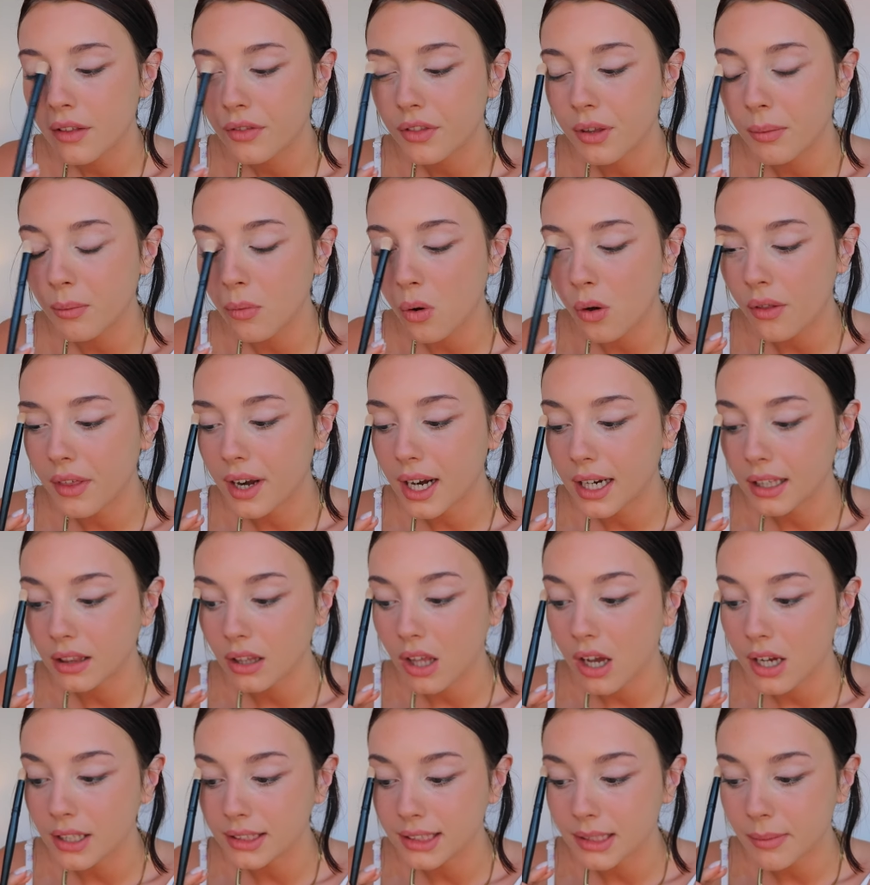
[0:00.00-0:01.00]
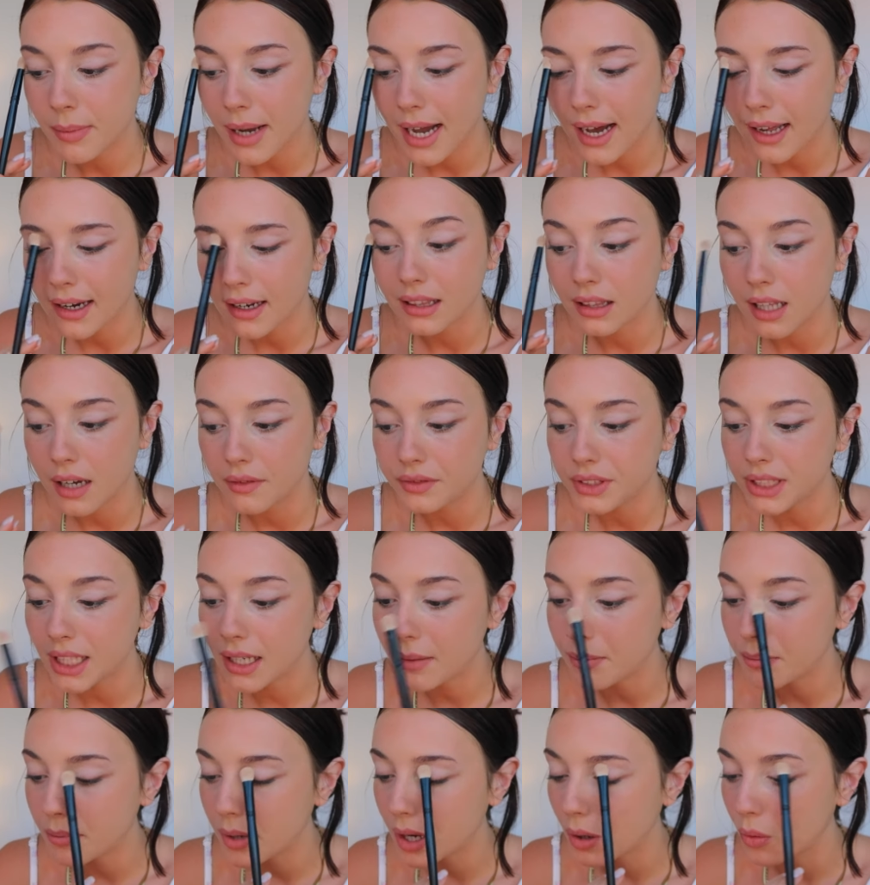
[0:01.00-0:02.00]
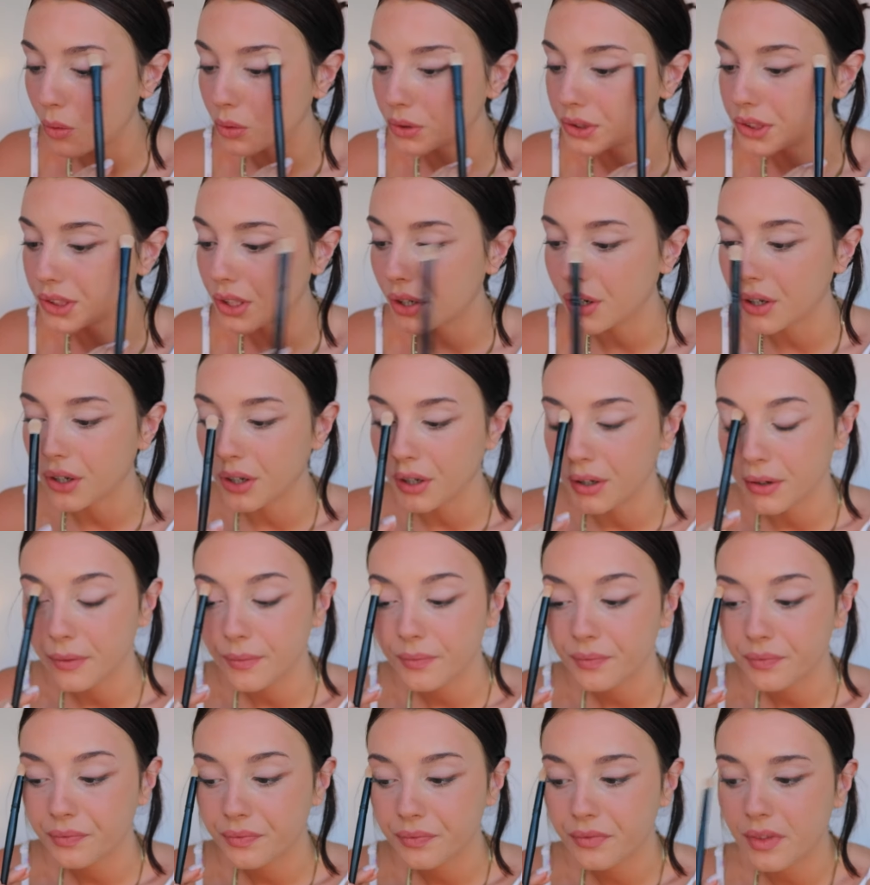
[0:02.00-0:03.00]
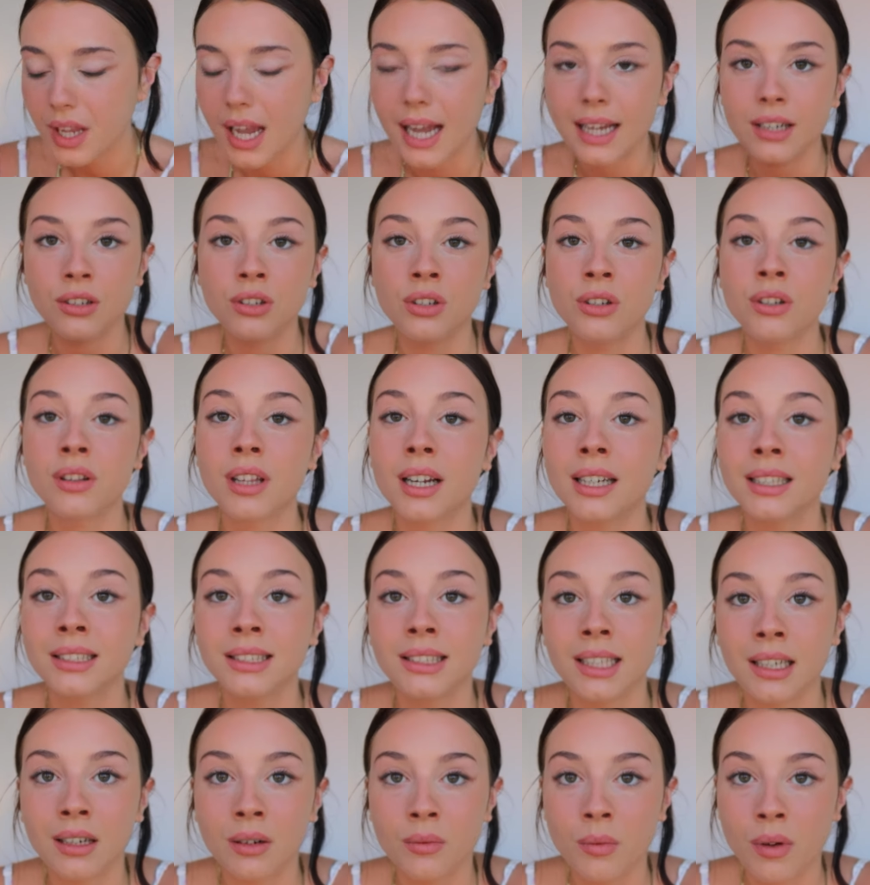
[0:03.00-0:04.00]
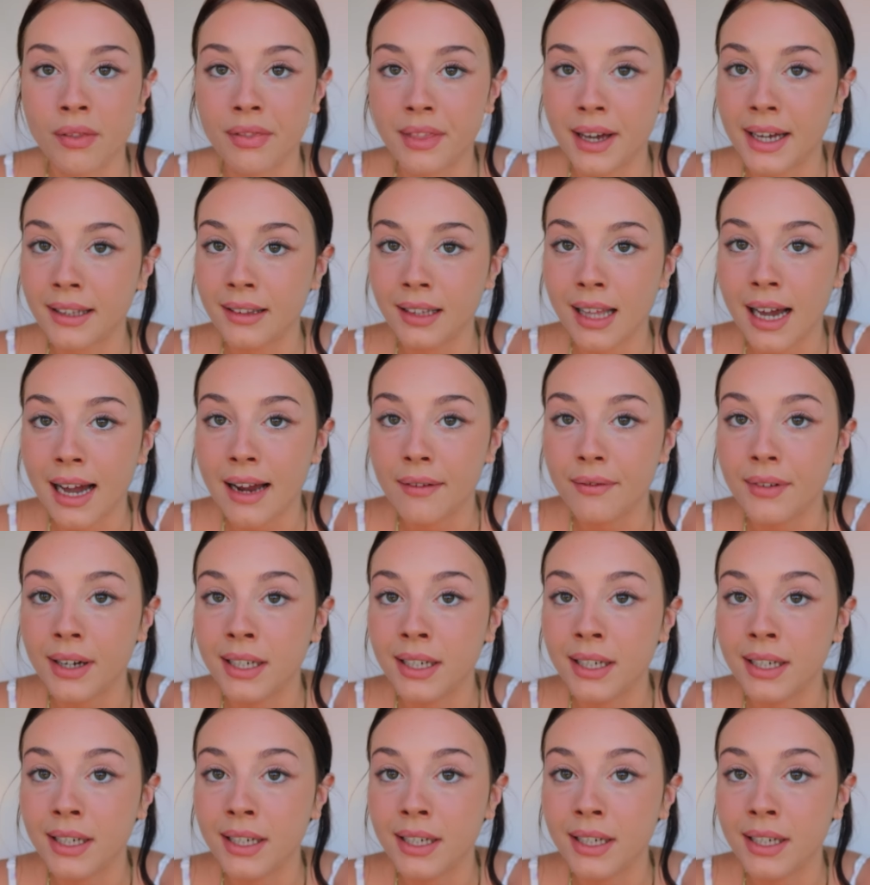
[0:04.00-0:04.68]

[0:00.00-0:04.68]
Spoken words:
the more that I learned about it, I loved it, but also I knew that I didn't want that life.